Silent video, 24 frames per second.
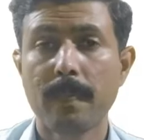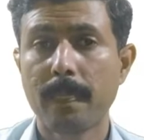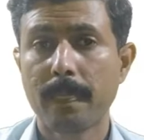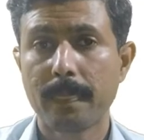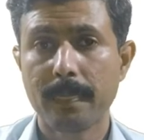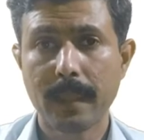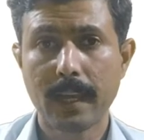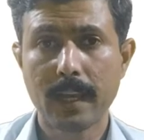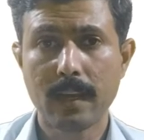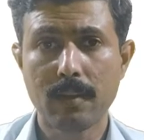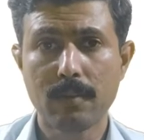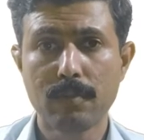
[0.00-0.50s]

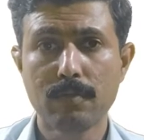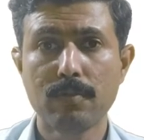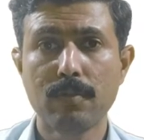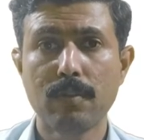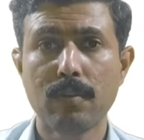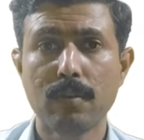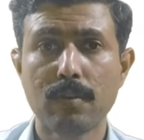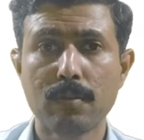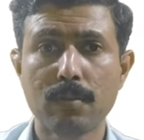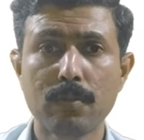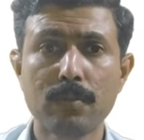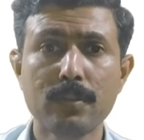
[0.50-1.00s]
Now
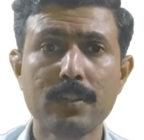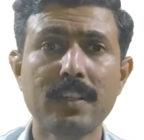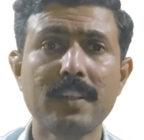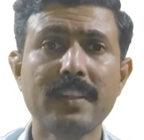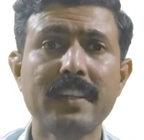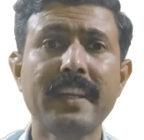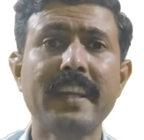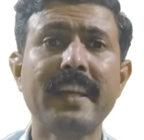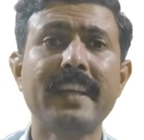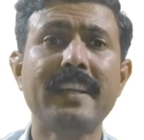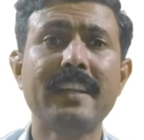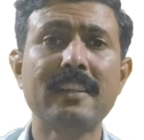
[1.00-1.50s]
rotor
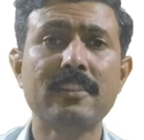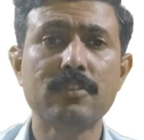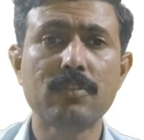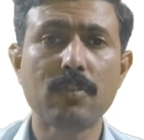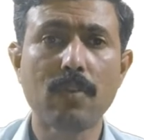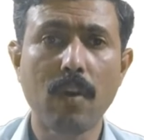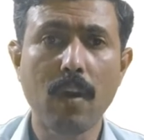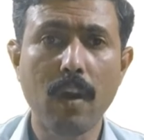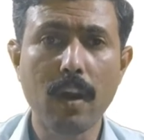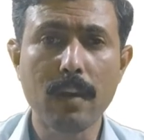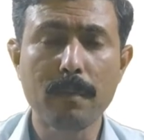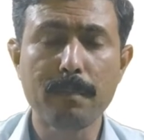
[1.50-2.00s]
takes its
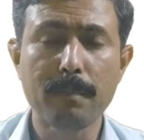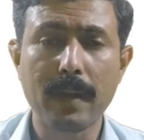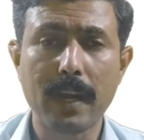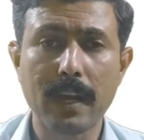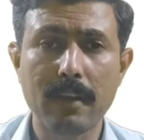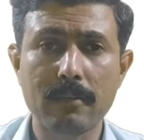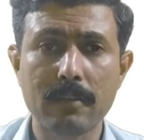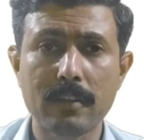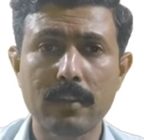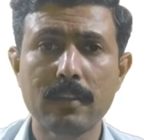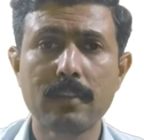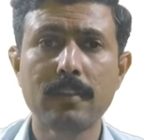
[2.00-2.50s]
all
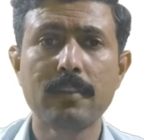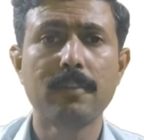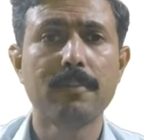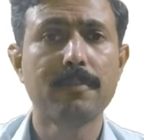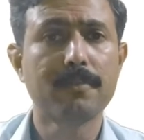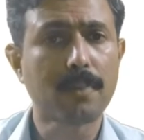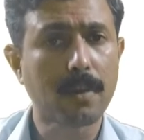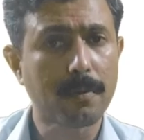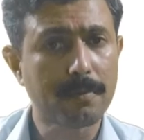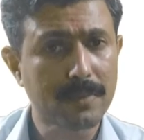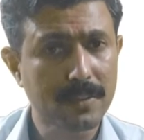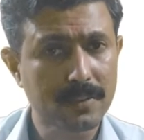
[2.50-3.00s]
power
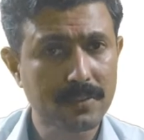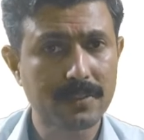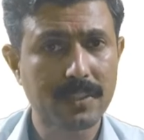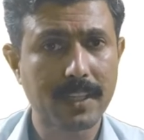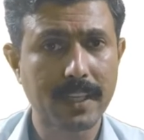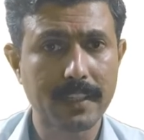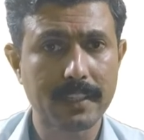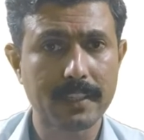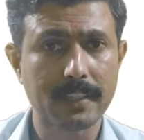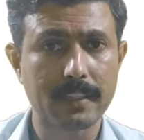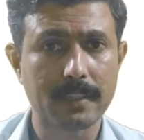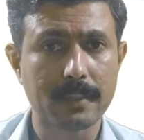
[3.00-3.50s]
from the
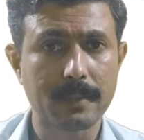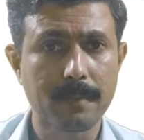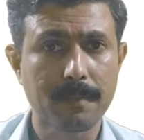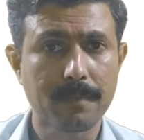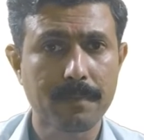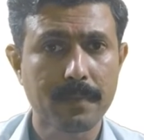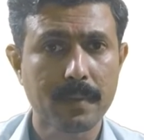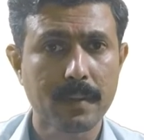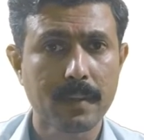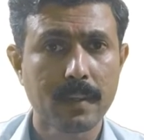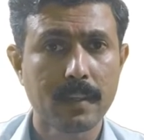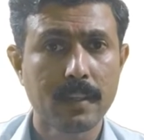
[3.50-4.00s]
stator.
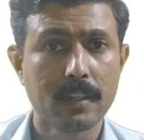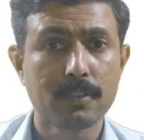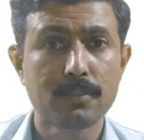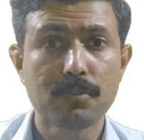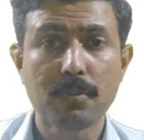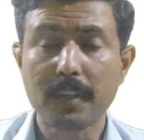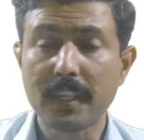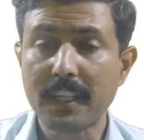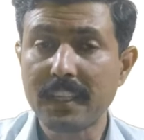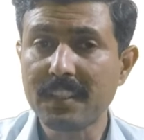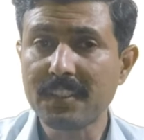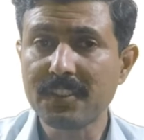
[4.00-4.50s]
So
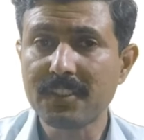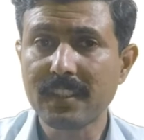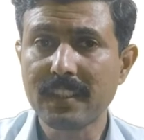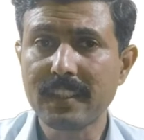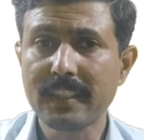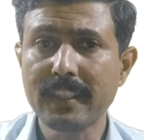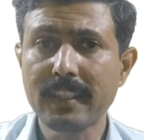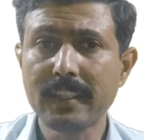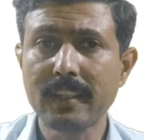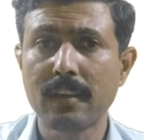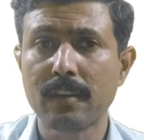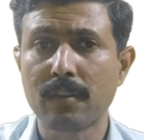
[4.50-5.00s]

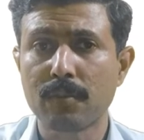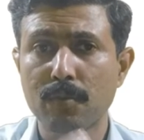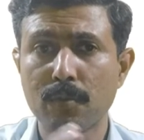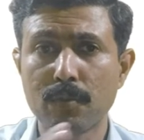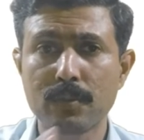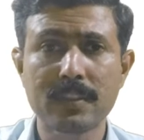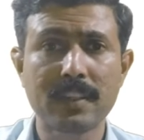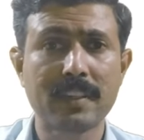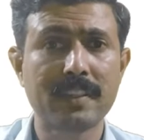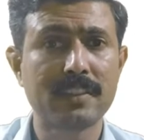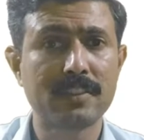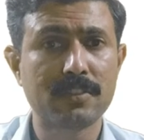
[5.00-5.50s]
initially
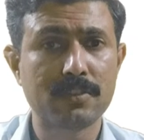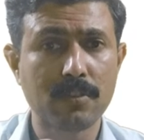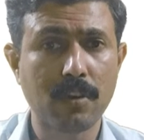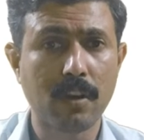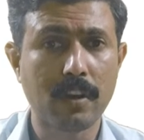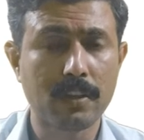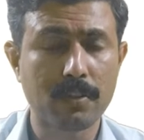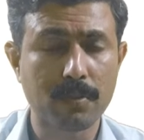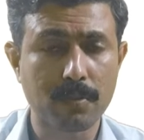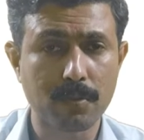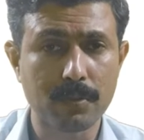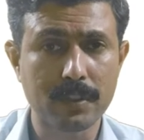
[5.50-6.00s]
rotor is
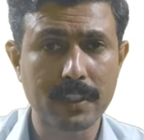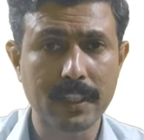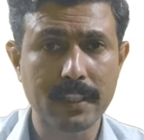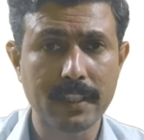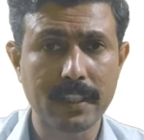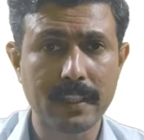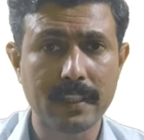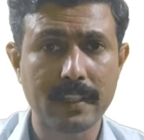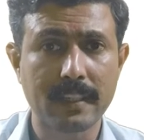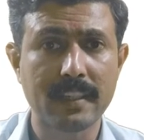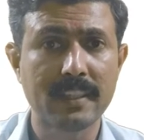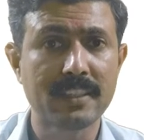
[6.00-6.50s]
not
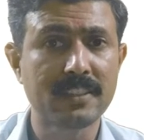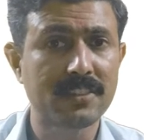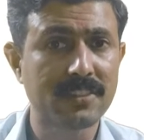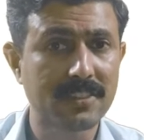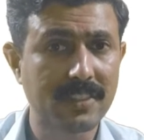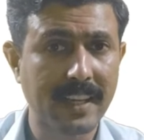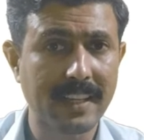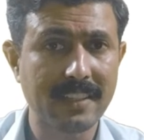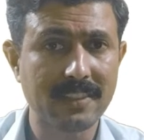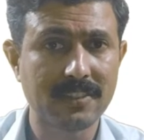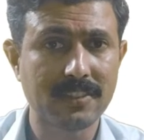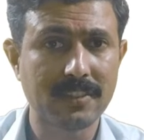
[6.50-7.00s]
rotating, it
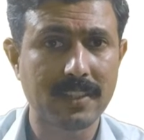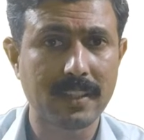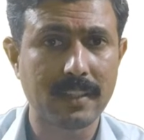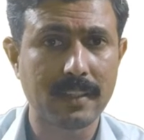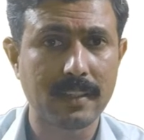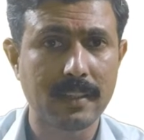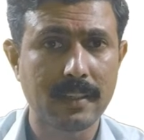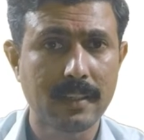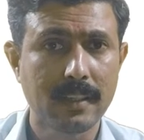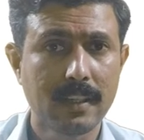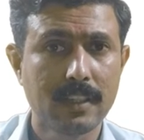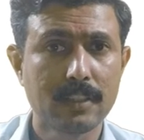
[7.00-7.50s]
stands still,
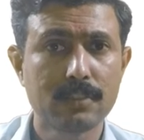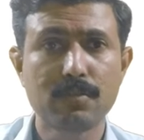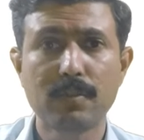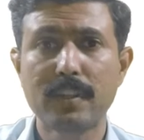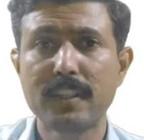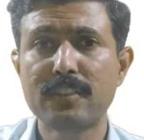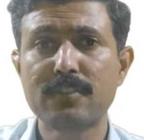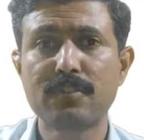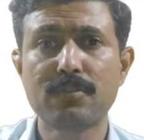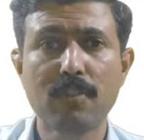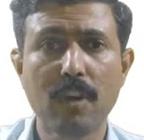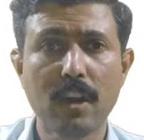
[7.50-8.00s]
so
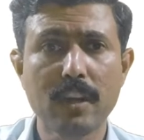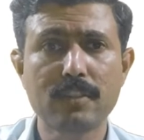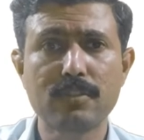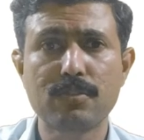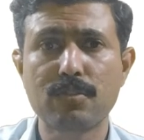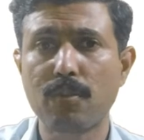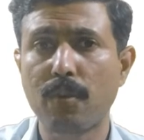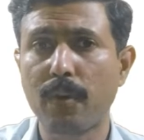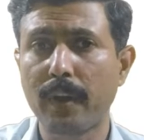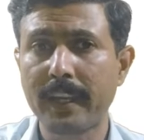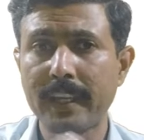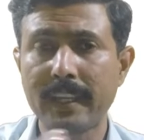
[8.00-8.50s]
it's not
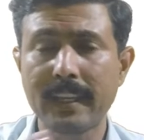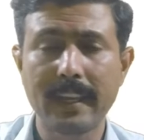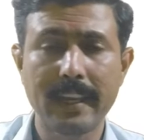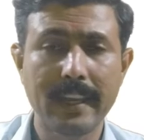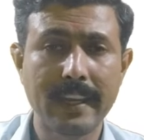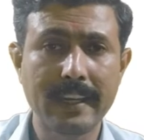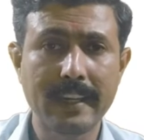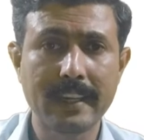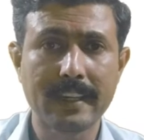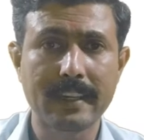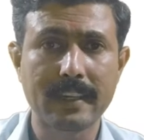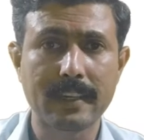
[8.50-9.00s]
drawing
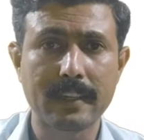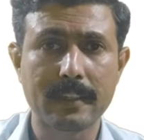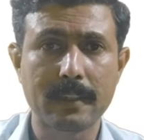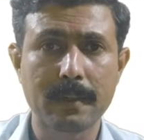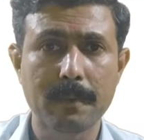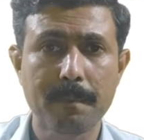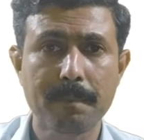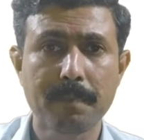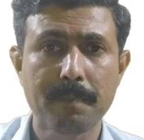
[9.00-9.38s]
any current.